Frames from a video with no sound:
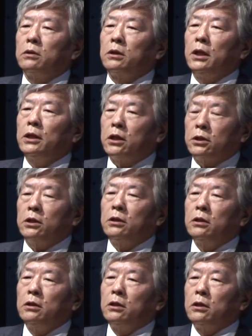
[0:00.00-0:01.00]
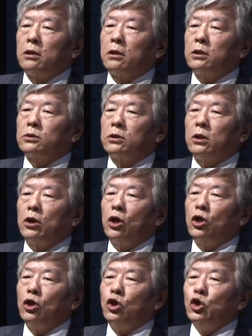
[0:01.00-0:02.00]
enter this
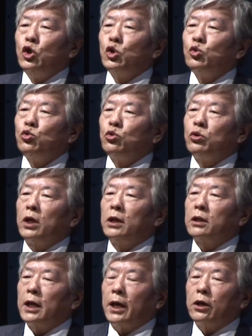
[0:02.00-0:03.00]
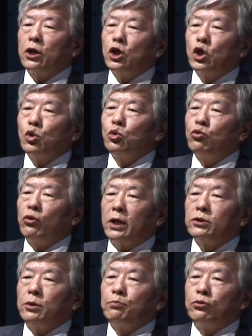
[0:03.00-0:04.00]
entirely new
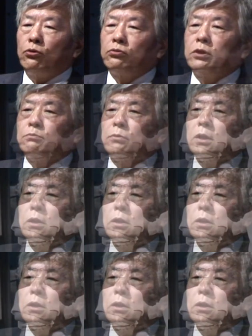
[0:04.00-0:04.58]
graduate program